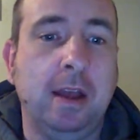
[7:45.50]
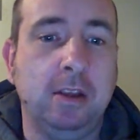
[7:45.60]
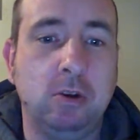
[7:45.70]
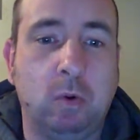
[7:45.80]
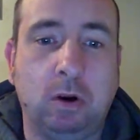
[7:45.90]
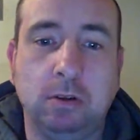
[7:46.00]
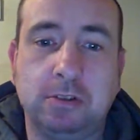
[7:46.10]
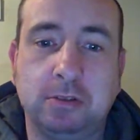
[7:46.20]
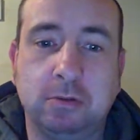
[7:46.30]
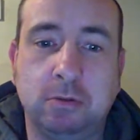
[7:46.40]
You
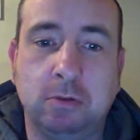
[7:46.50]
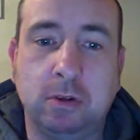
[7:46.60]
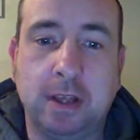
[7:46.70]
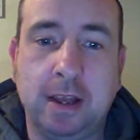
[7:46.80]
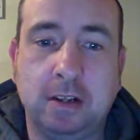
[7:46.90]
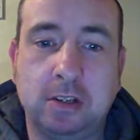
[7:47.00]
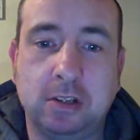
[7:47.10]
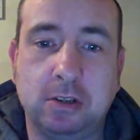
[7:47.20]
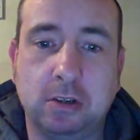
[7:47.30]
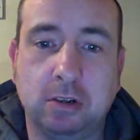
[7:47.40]
also get
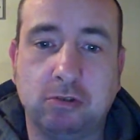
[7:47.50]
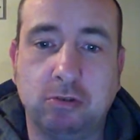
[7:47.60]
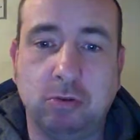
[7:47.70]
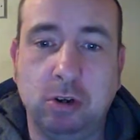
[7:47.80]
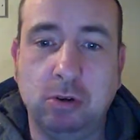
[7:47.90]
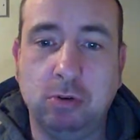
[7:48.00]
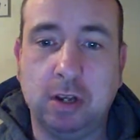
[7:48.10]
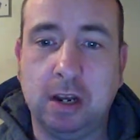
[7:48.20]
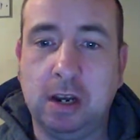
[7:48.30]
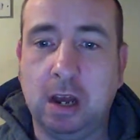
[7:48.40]
to control who
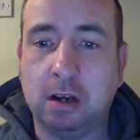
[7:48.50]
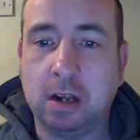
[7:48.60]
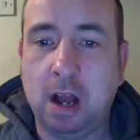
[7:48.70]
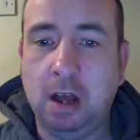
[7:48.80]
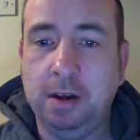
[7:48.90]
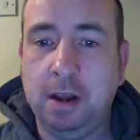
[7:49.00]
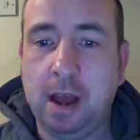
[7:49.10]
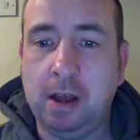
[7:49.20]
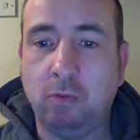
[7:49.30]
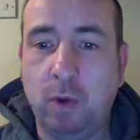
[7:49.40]
can log on
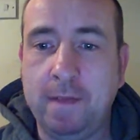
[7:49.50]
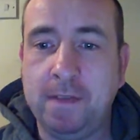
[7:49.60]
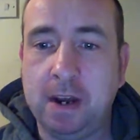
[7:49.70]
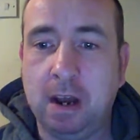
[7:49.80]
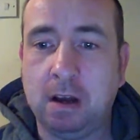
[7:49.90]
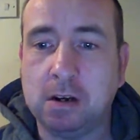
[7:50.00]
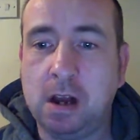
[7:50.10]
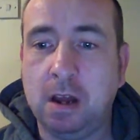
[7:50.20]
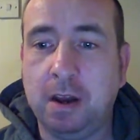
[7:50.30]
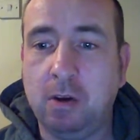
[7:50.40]
and when they log
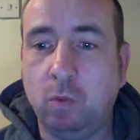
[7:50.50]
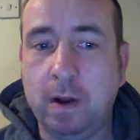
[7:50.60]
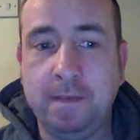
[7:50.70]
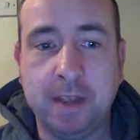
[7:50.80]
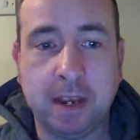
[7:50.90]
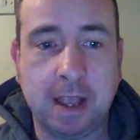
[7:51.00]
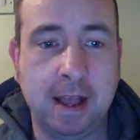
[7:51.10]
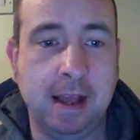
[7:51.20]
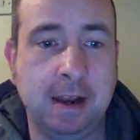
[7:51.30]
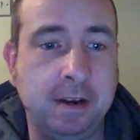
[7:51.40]
on and when they
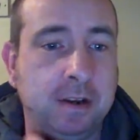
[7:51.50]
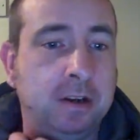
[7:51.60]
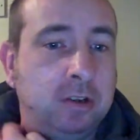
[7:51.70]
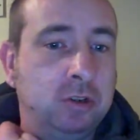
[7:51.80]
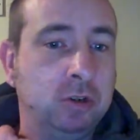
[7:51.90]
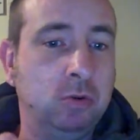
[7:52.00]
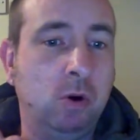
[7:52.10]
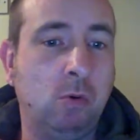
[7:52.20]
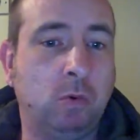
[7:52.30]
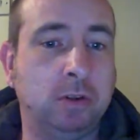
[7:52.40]
can do
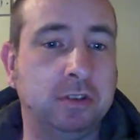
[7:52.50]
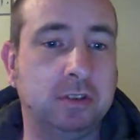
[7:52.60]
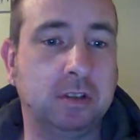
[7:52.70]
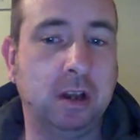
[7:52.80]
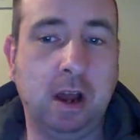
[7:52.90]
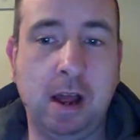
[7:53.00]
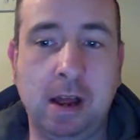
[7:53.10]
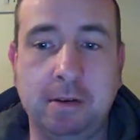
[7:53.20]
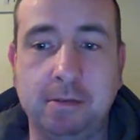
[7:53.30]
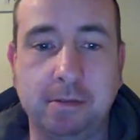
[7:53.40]

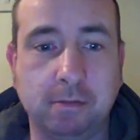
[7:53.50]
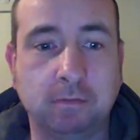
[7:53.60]
and